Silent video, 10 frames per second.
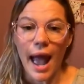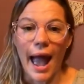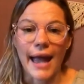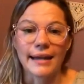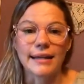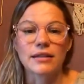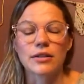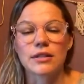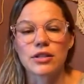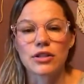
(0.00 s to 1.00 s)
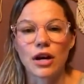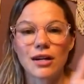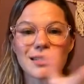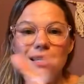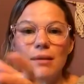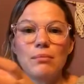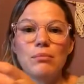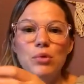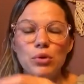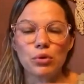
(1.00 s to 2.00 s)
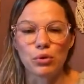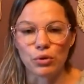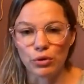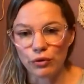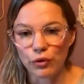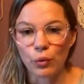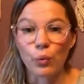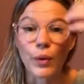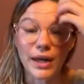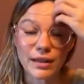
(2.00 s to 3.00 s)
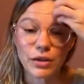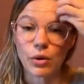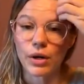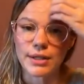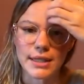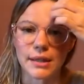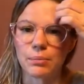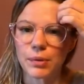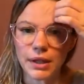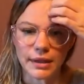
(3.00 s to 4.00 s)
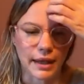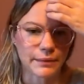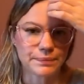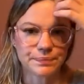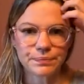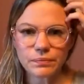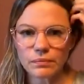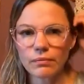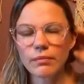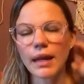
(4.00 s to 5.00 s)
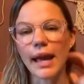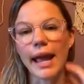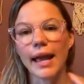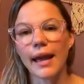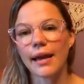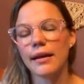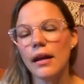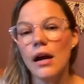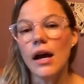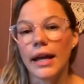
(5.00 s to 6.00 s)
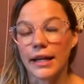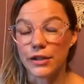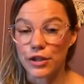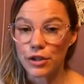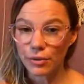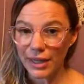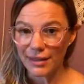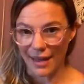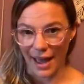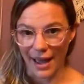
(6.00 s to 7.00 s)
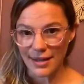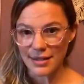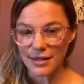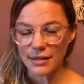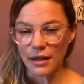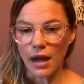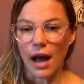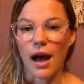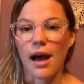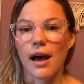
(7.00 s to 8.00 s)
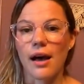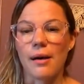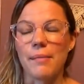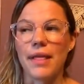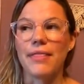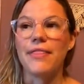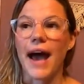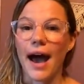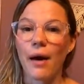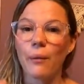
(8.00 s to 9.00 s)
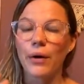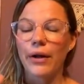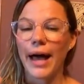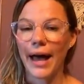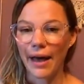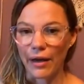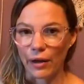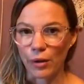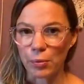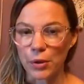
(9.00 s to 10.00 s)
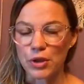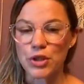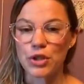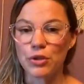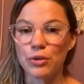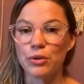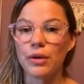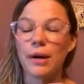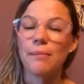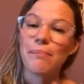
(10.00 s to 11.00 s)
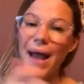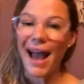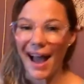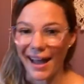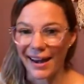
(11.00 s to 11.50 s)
and start to move with your deep breathing. And in doing that, that will help to combat